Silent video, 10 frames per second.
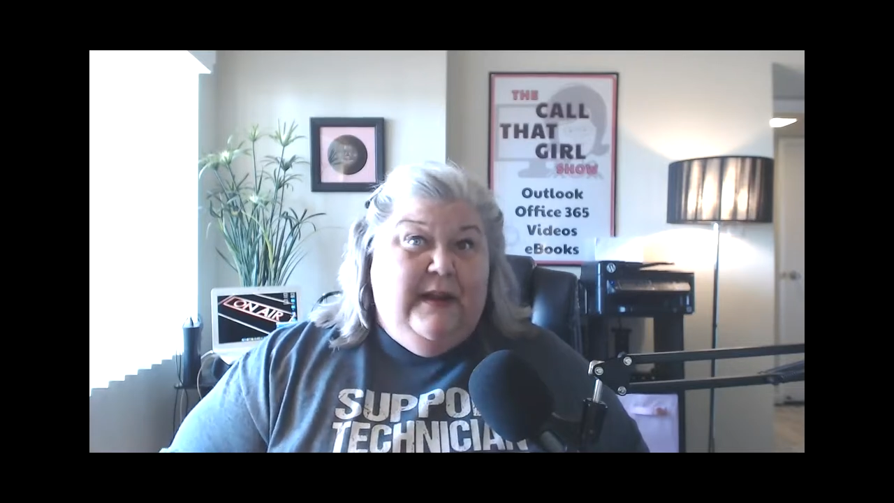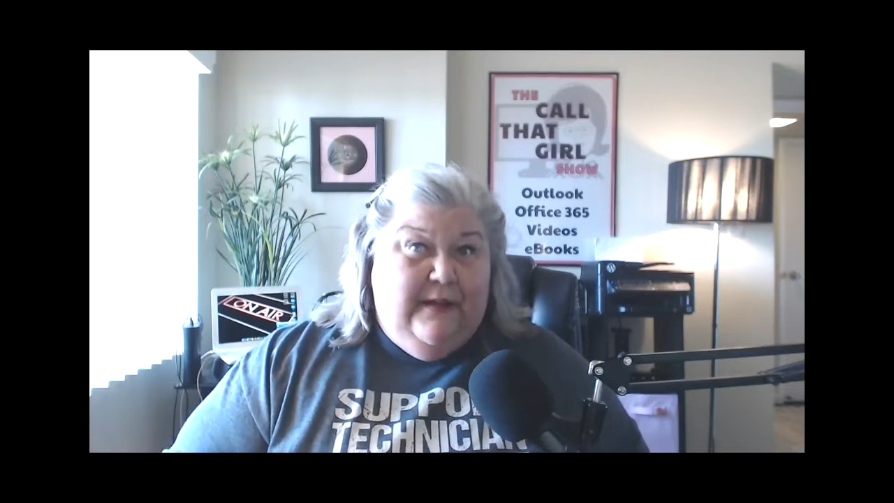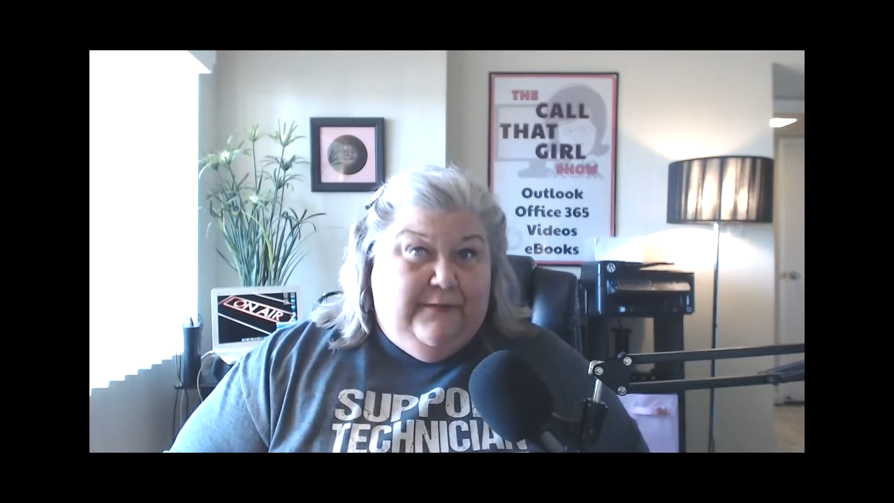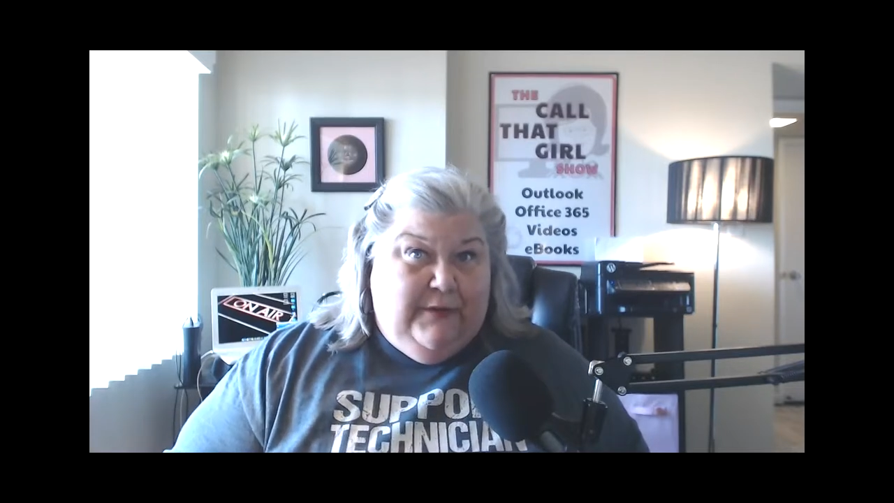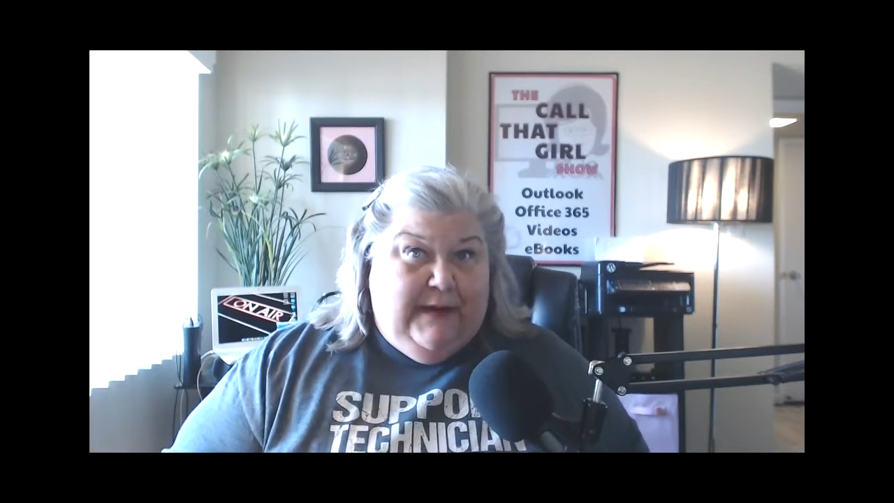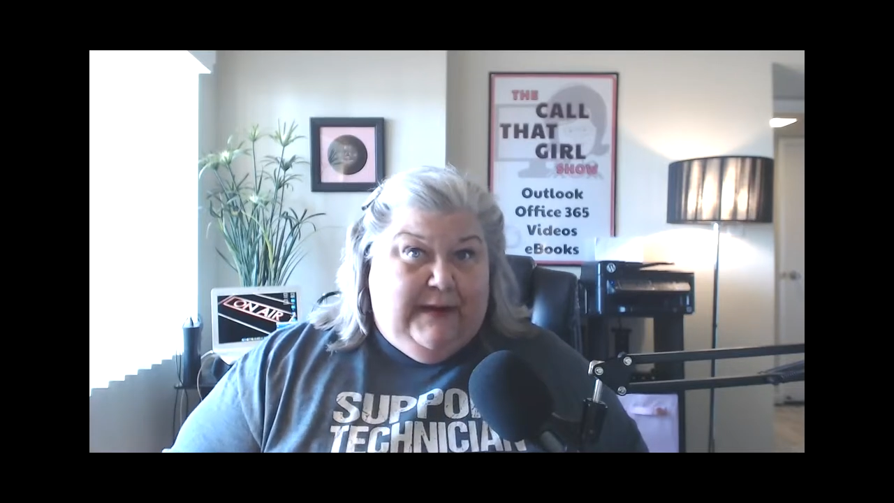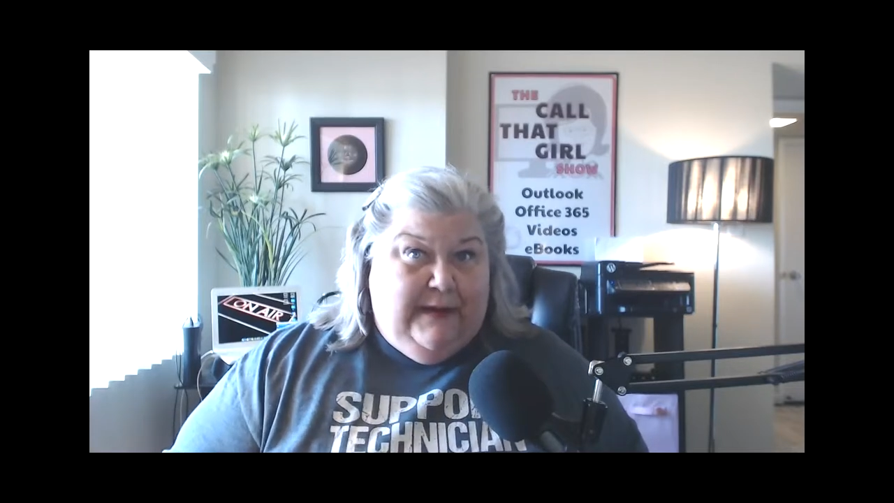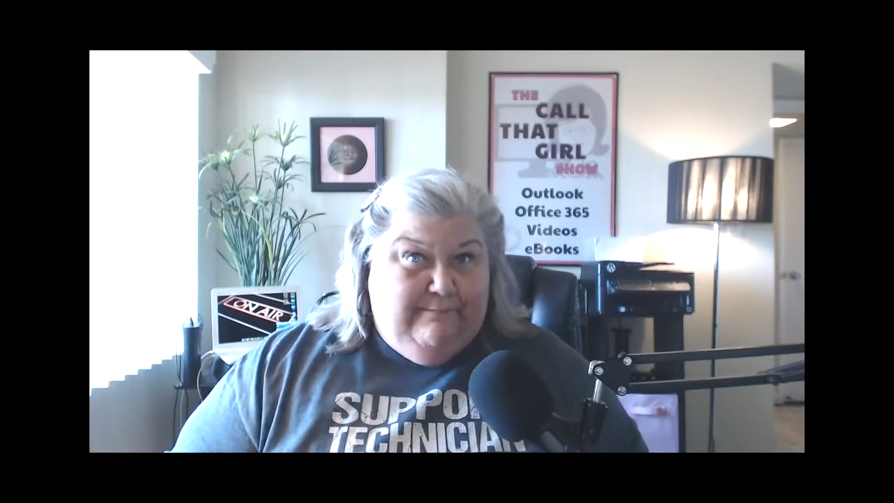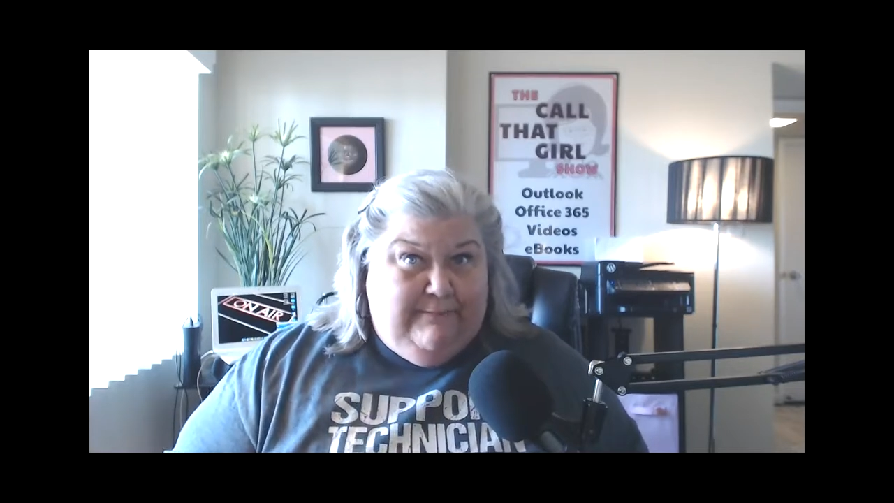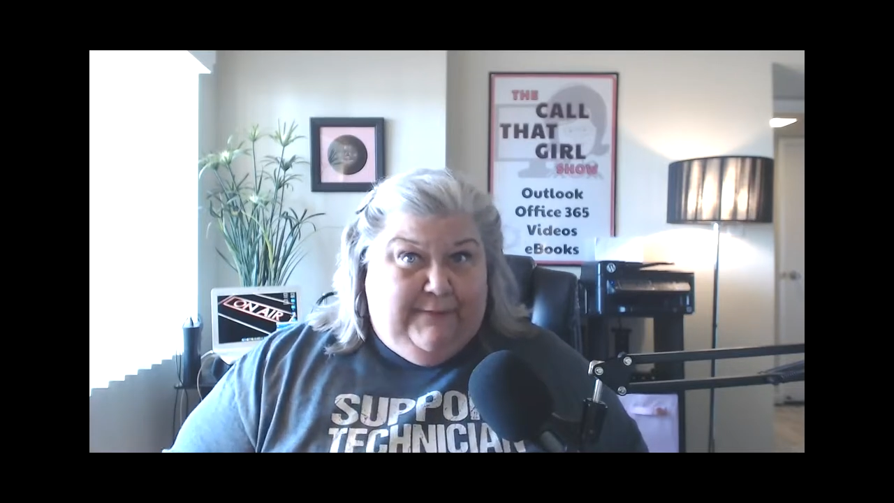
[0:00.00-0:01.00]
And after
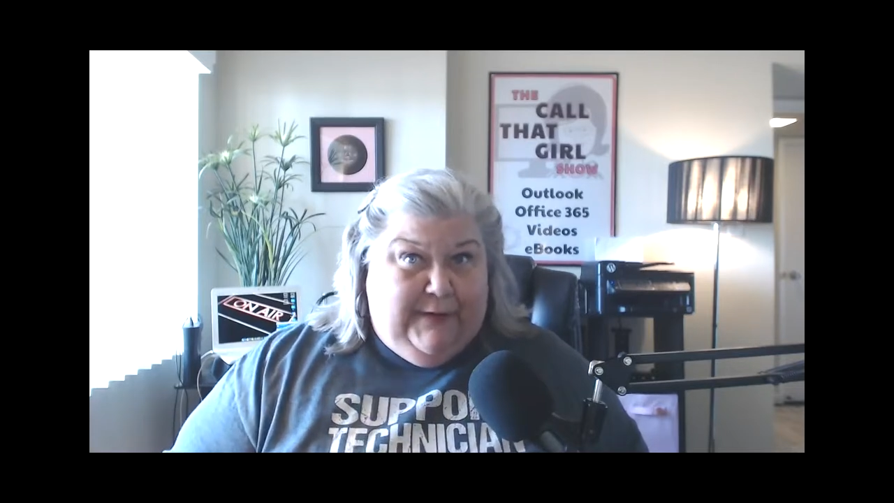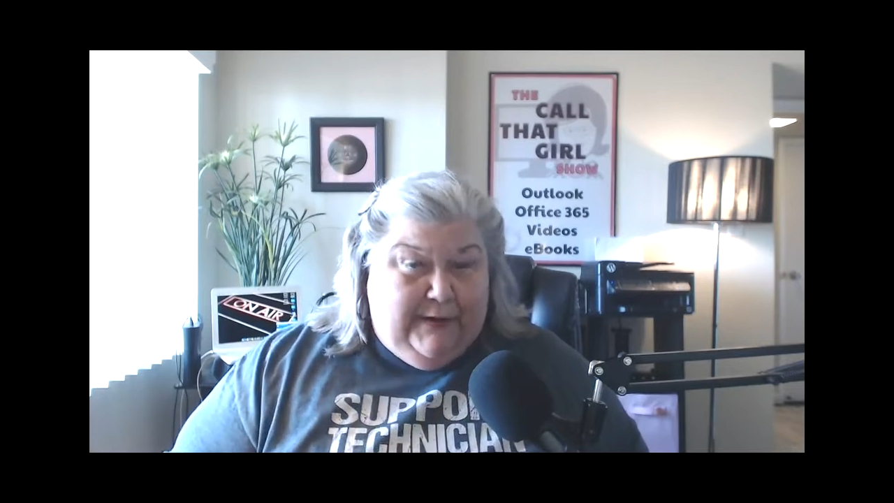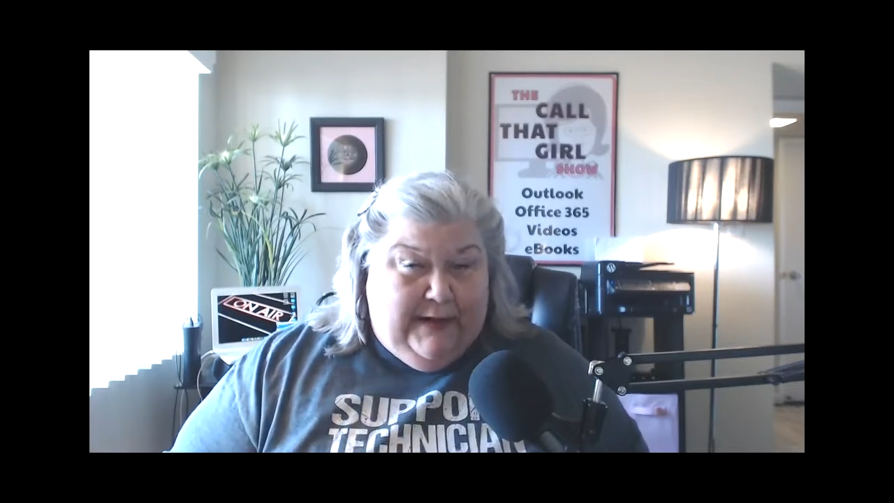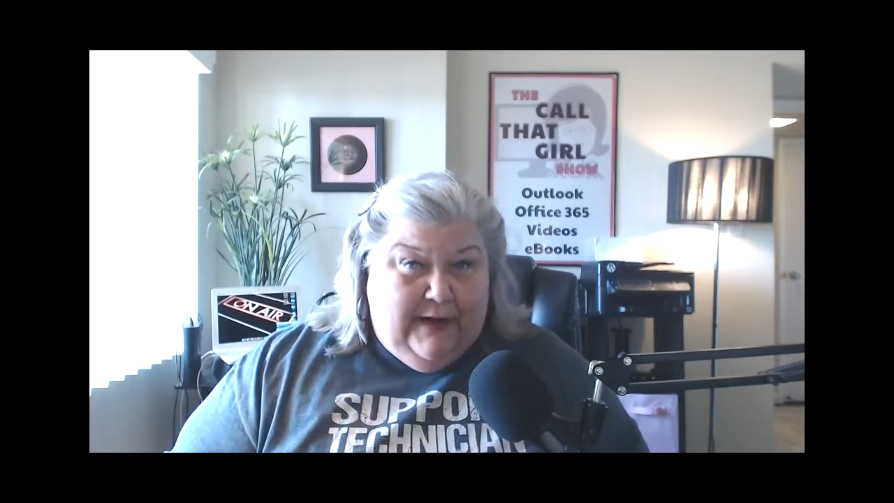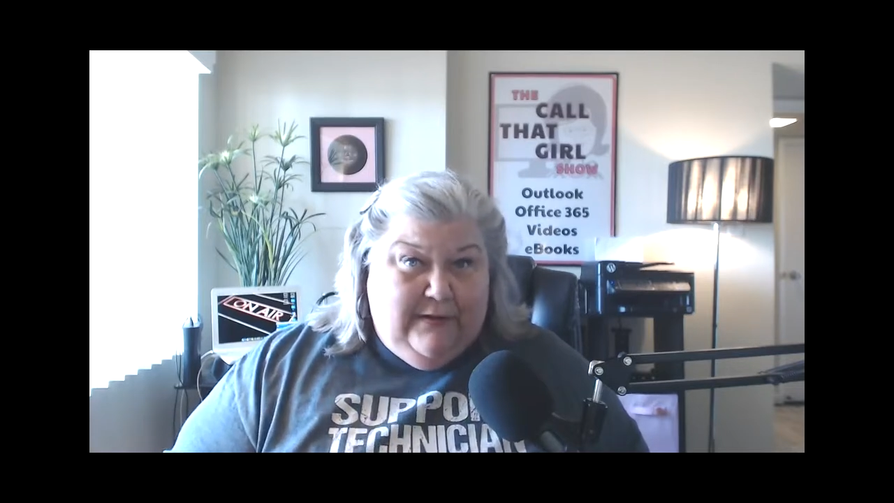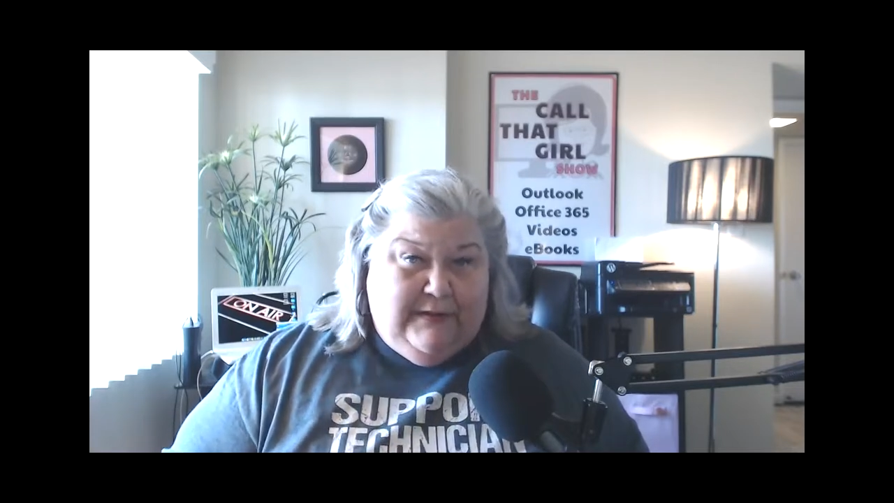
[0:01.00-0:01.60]
I figured that out,